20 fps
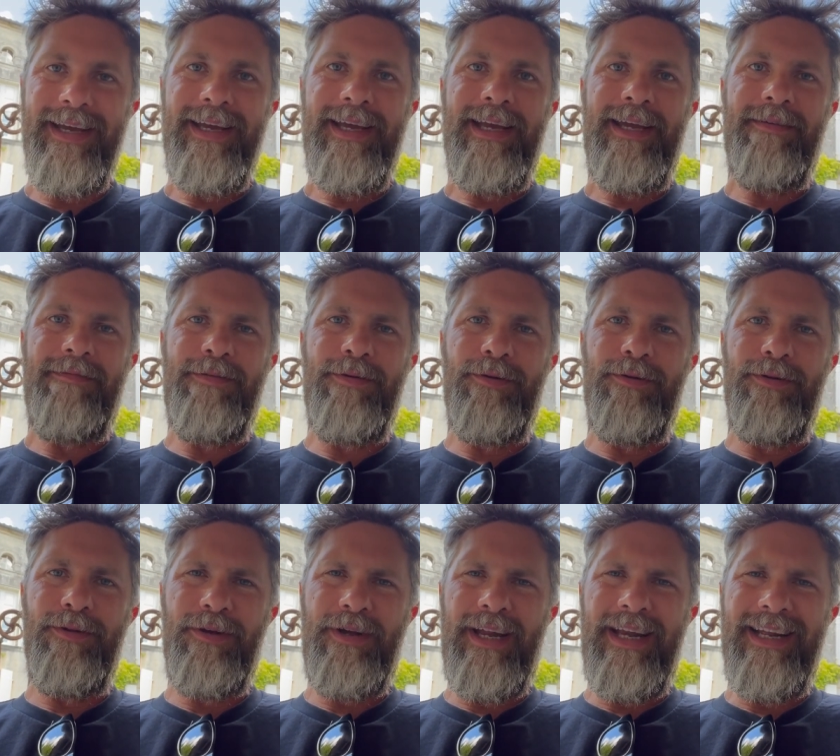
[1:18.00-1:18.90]
If you're
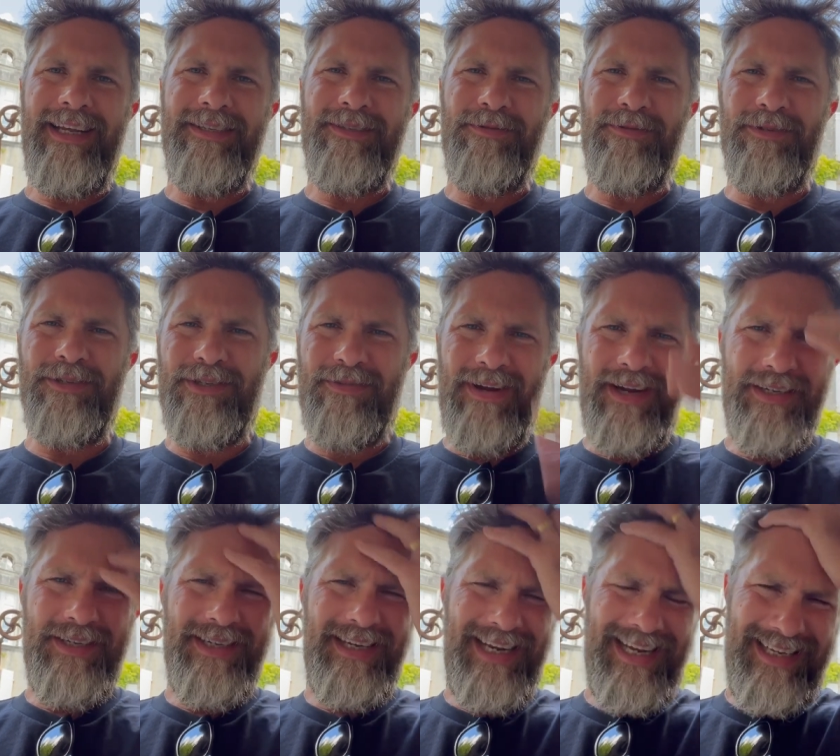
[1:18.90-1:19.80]
looking at it and sort of
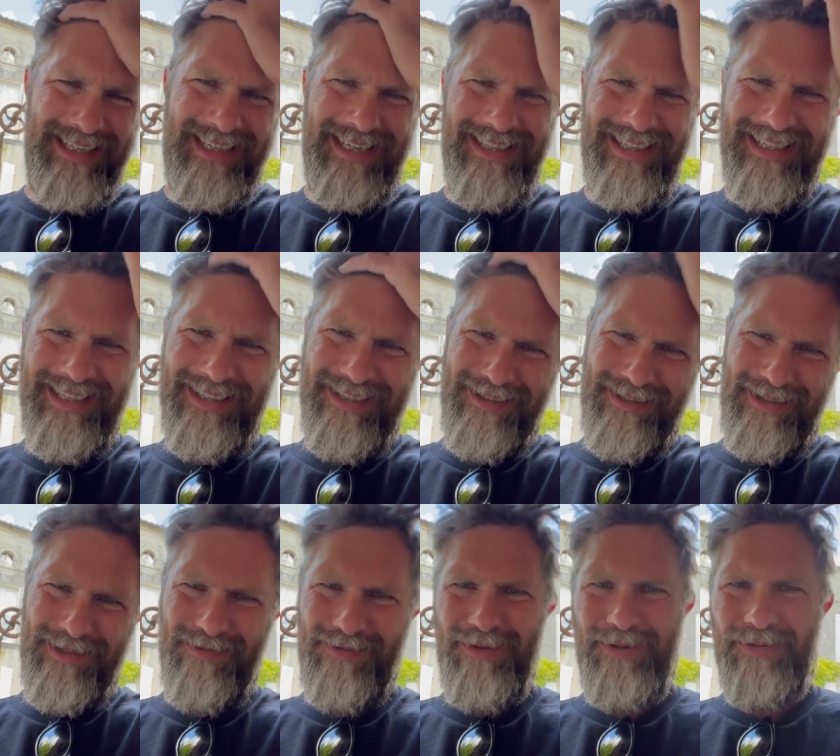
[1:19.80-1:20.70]
scratching your head saying, this is
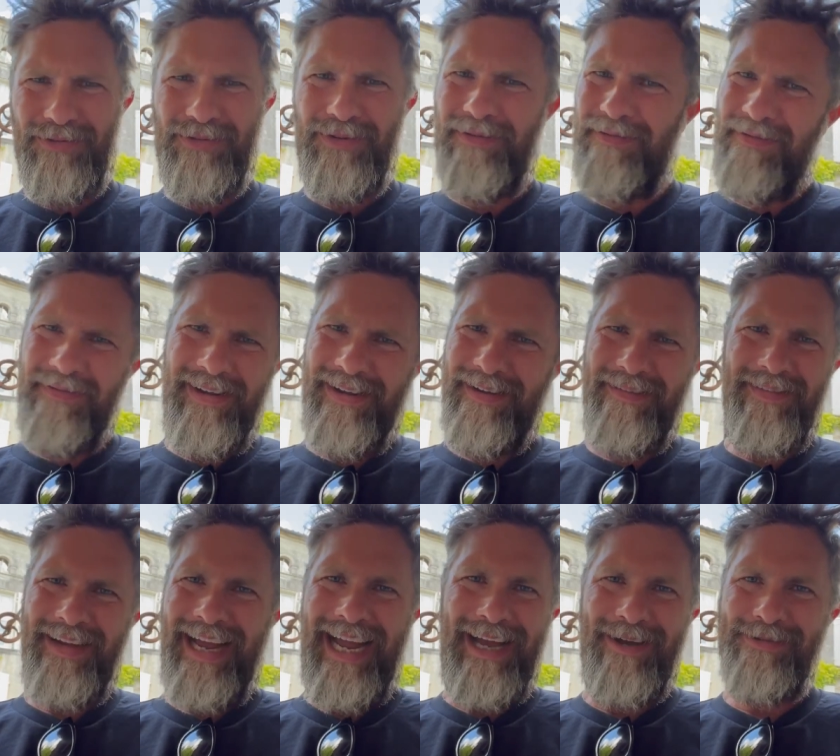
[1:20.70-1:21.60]
just a walkthrough of
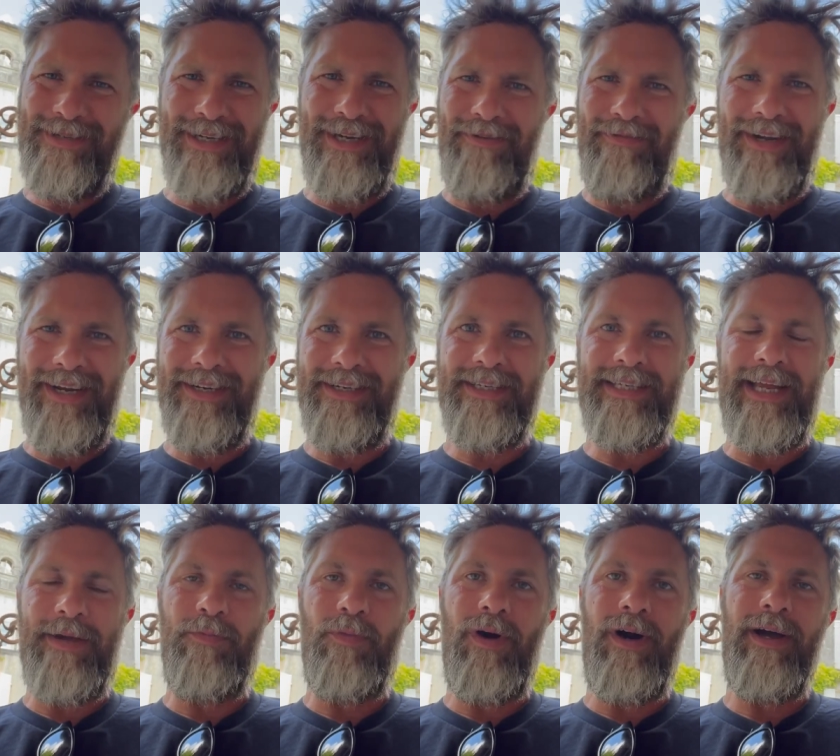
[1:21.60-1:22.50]
a house, I don't really
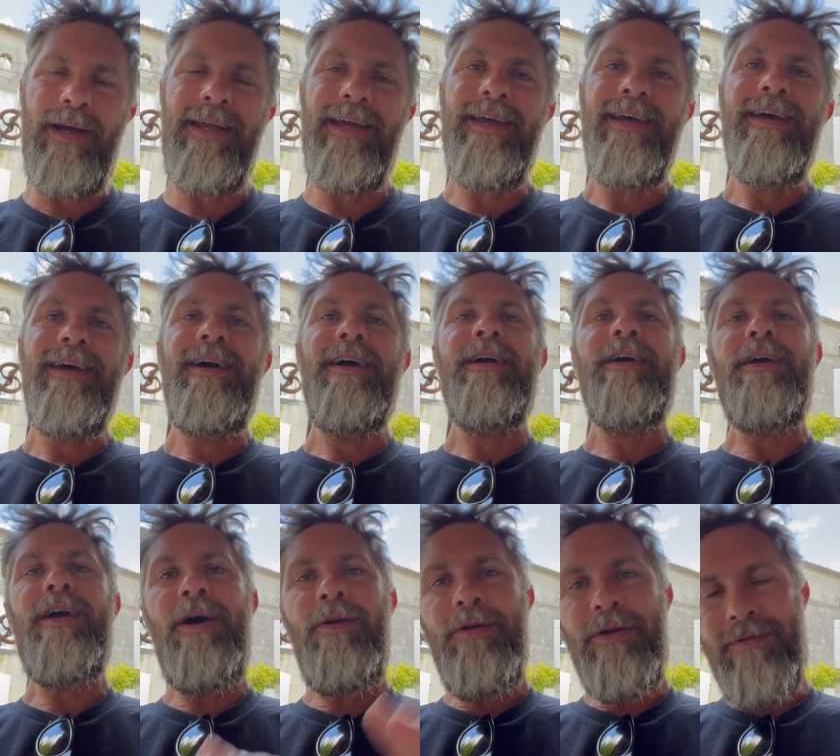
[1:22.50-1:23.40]
understand why,
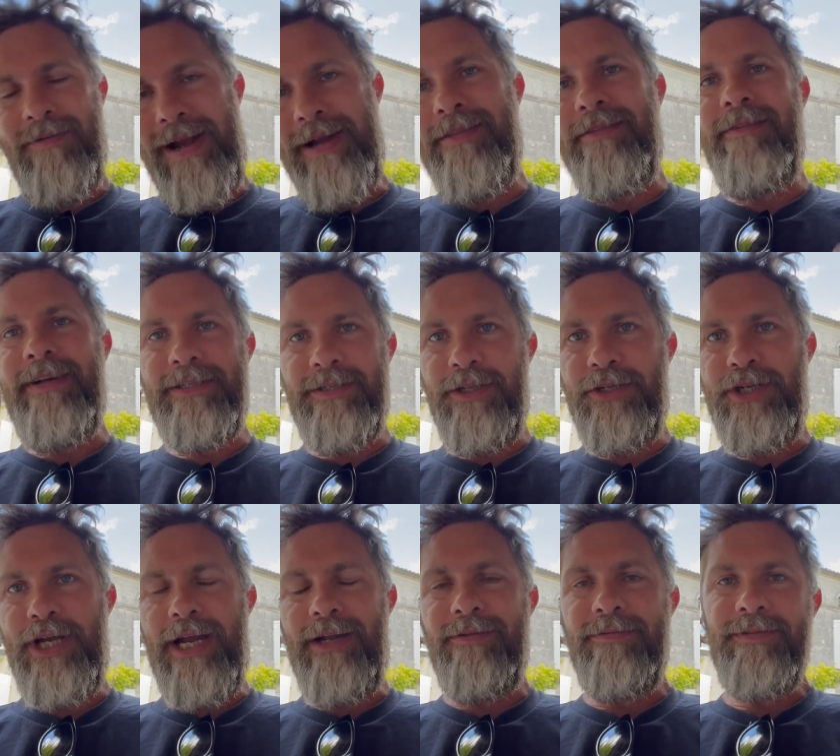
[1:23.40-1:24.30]
go look around at the rest of the
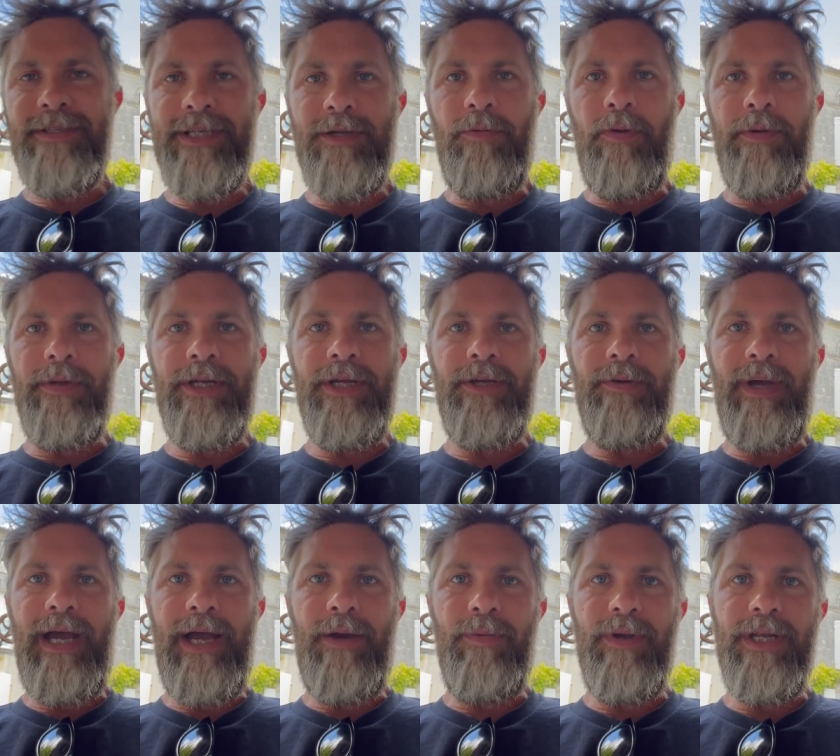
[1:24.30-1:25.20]
channel, see what we do,
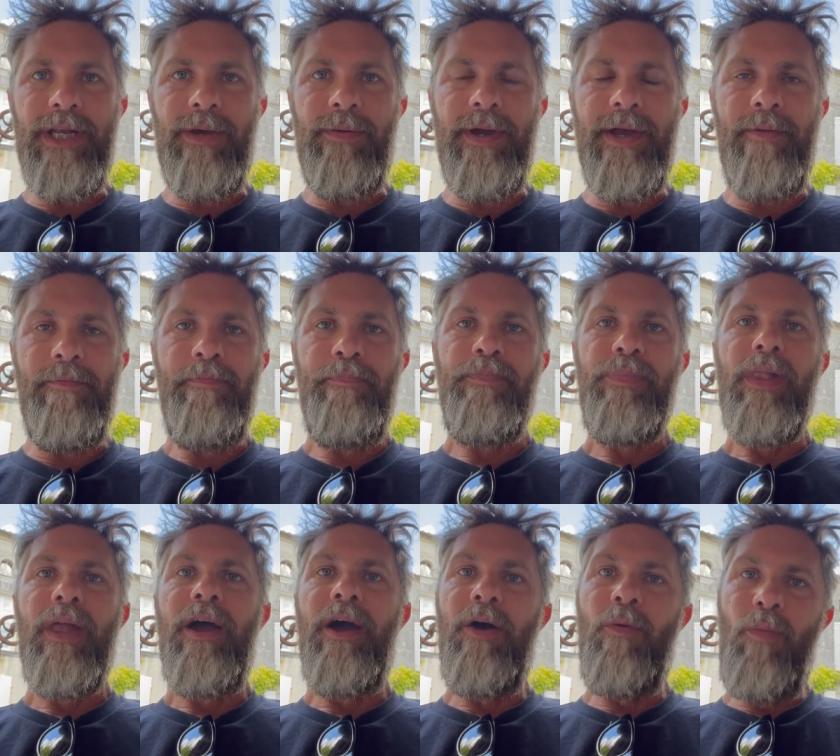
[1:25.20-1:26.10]
how we do it.
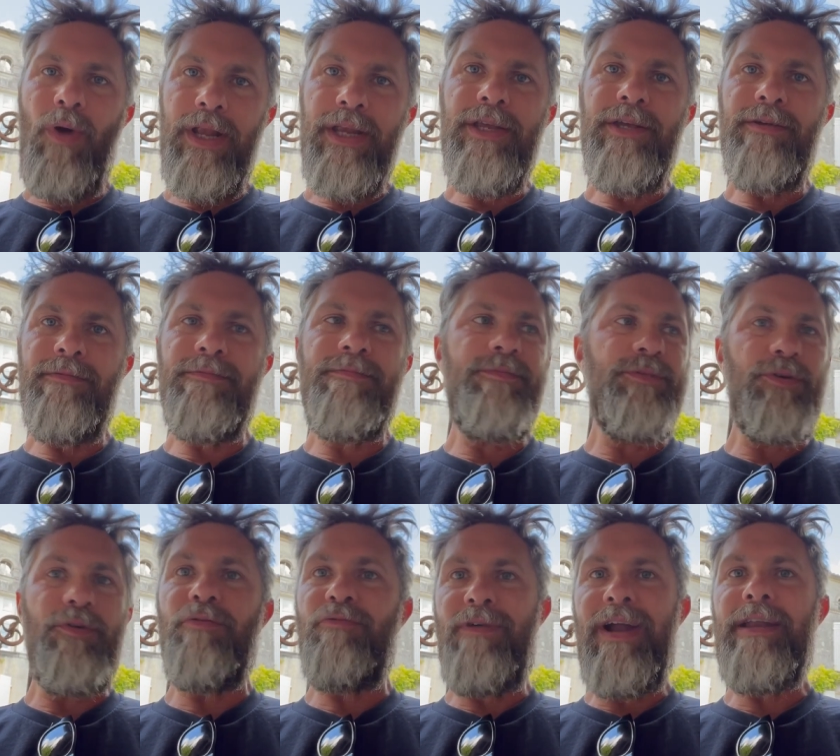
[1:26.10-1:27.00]
And when you've
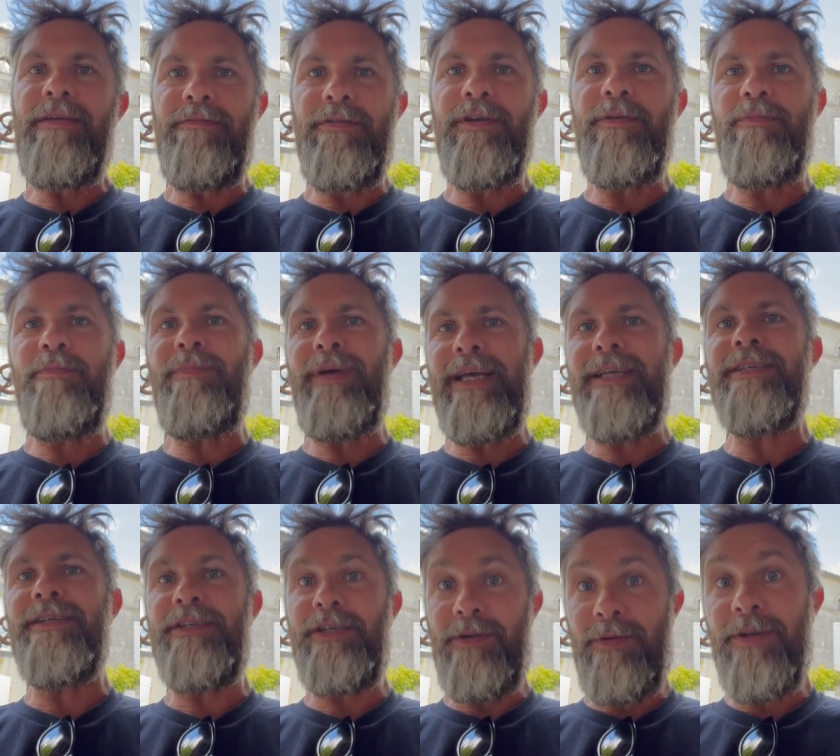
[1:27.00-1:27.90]
sort of read a few
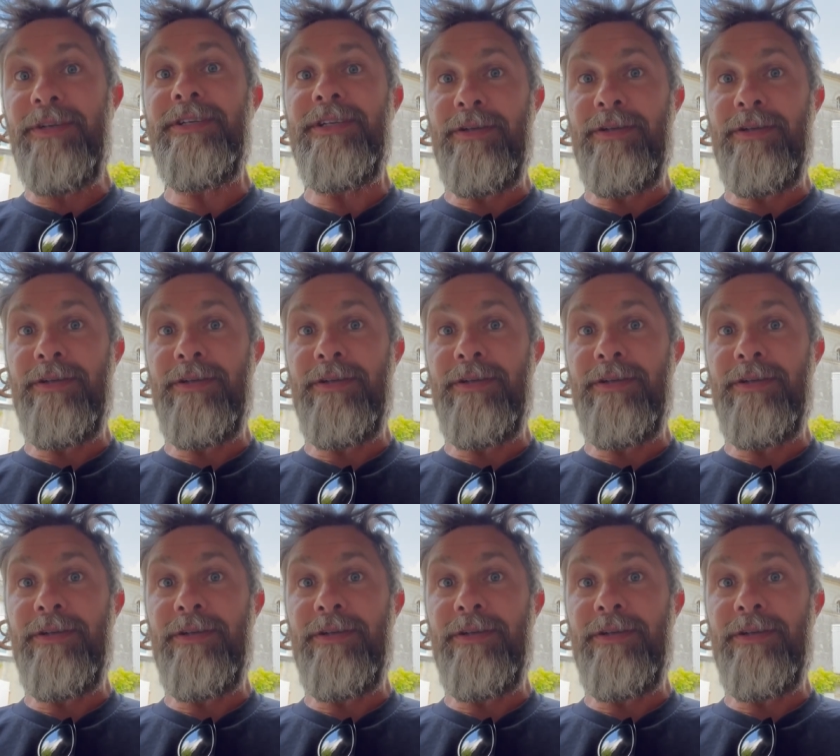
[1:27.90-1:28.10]
bits and you or